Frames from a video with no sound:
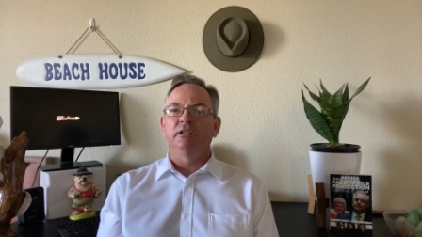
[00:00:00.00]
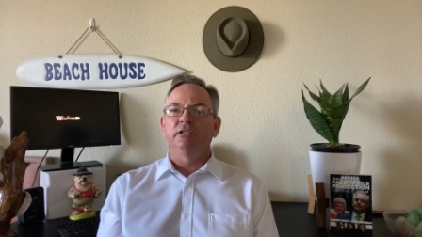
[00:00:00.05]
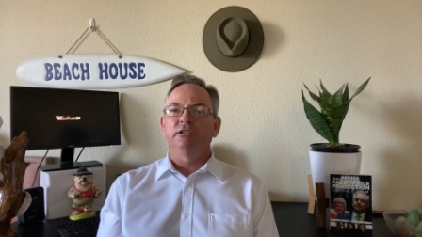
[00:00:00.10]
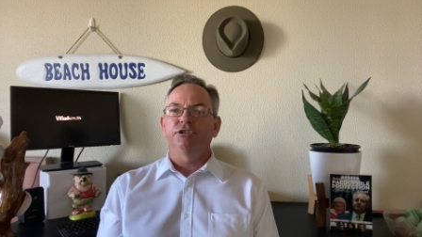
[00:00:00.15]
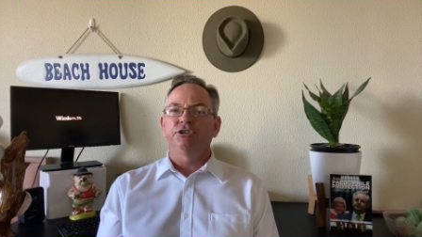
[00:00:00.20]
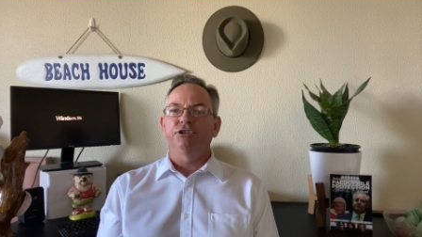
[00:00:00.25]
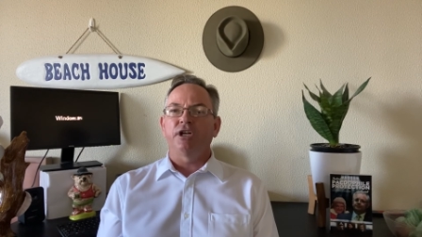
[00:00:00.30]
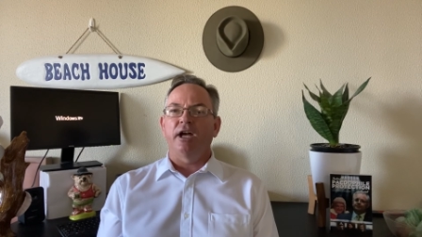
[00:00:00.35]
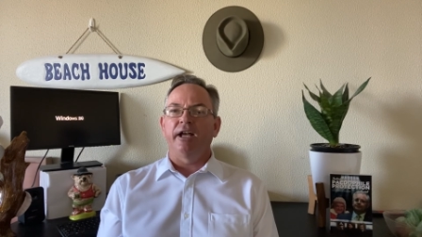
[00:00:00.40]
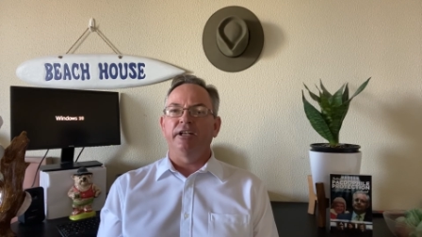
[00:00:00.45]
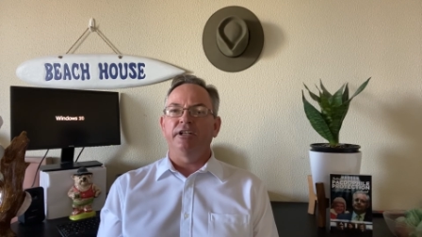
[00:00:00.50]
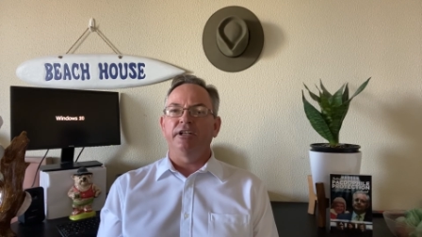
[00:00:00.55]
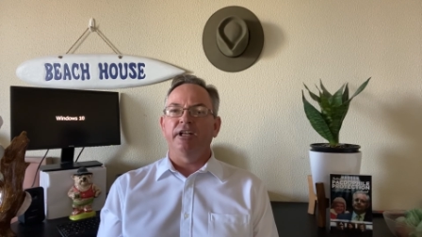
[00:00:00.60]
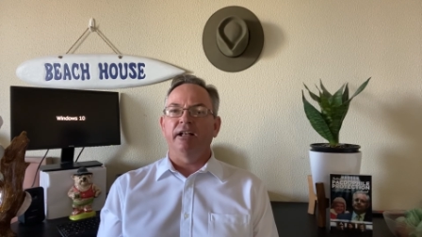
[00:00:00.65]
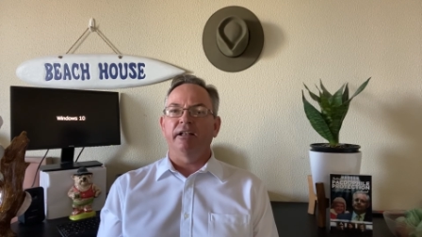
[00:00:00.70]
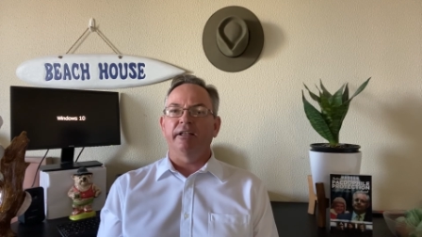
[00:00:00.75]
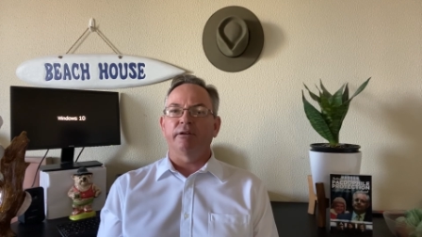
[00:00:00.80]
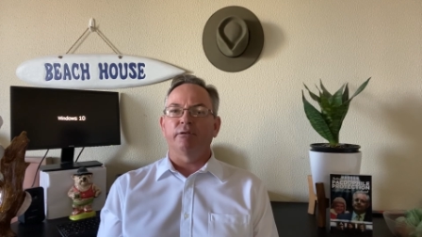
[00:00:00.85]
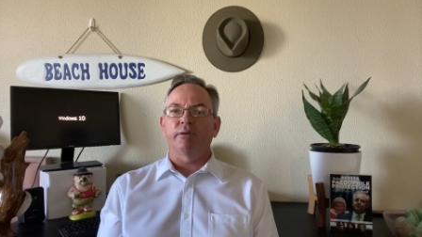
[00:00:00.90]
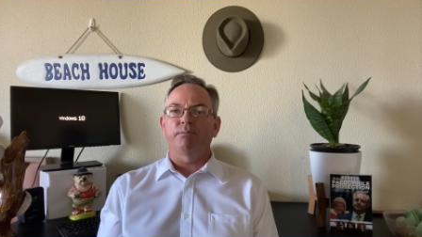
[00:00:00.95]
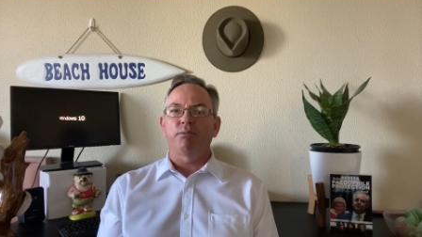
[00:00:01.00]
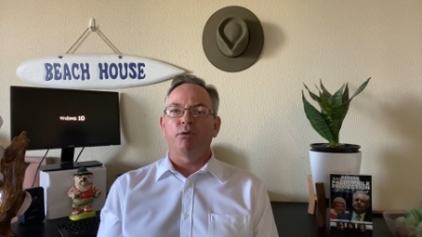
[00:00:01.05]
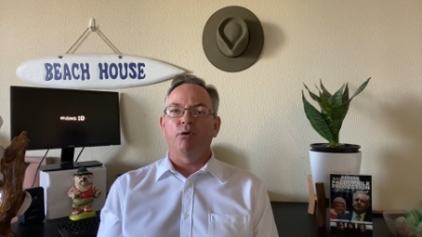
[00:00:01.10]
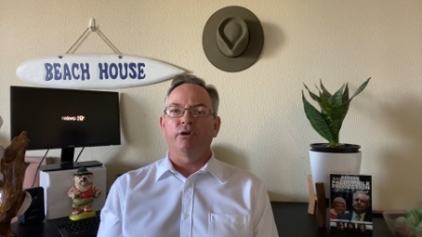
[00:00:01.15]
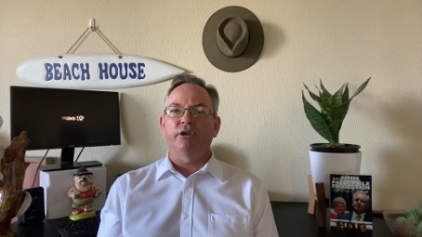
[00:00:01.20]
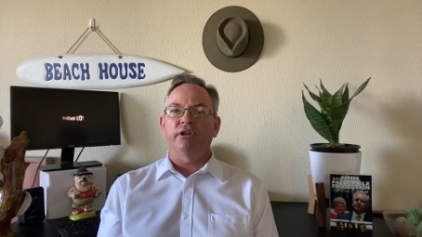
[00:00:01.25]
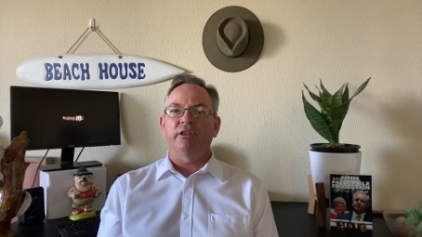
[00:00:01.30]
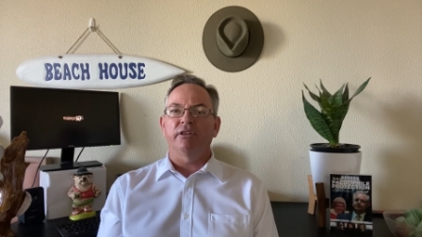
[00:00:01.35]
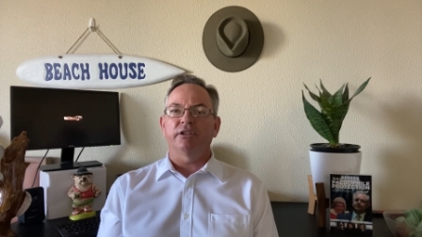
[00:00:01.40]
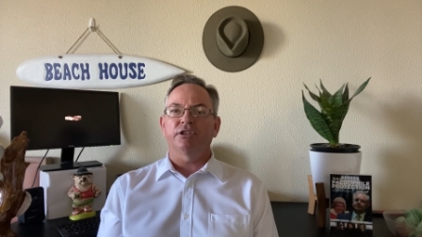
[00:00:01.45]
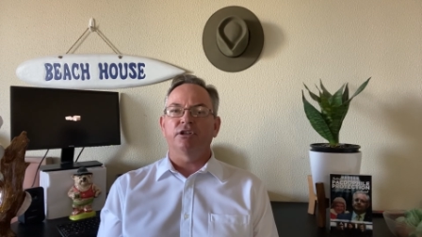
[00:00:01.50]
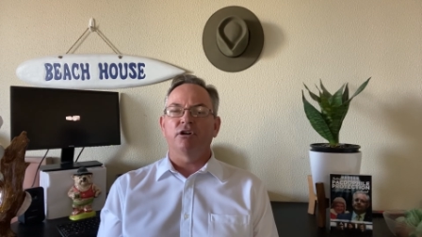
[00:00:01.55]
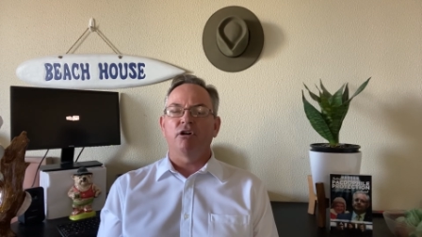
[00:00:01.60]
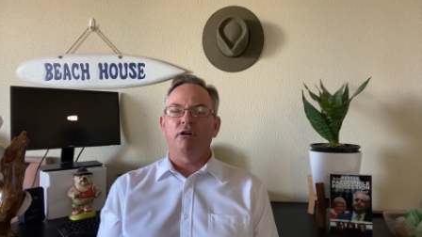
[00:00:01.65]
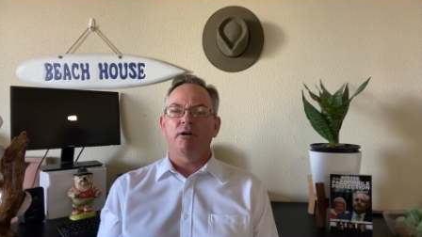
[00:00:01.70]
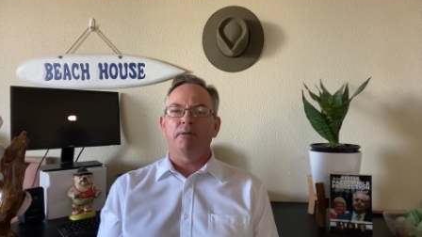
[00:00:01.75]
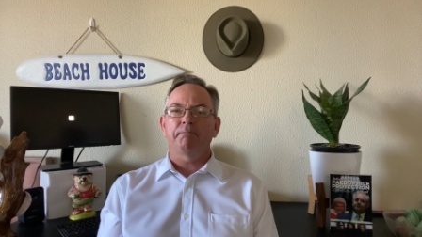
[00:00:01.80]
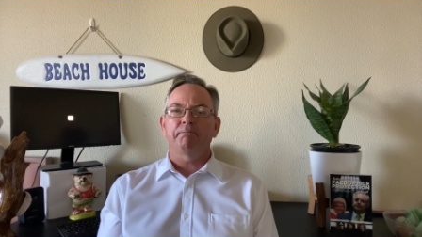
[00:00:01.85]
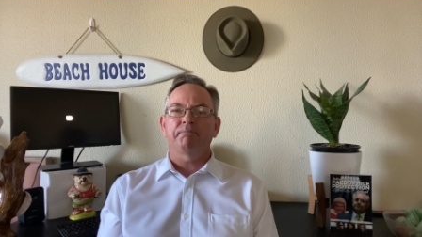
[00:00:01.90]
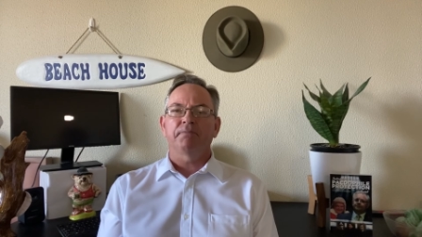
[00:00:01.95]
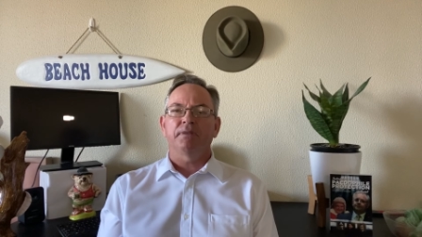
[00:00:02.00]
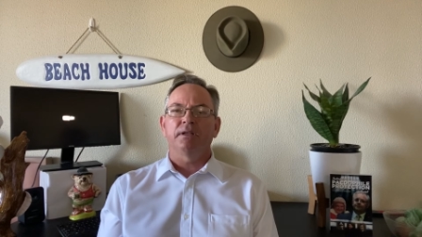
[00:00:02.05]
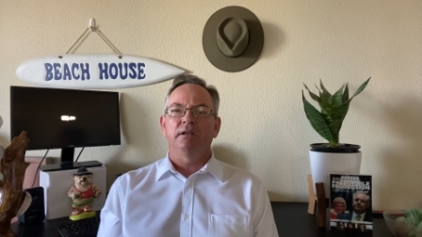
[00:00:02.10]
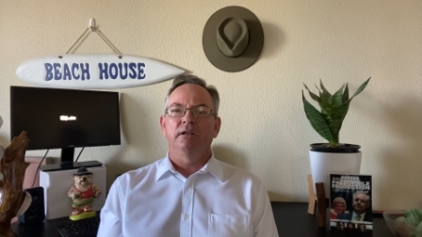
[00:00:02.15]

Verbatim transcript: Shane Dowling reported at the time,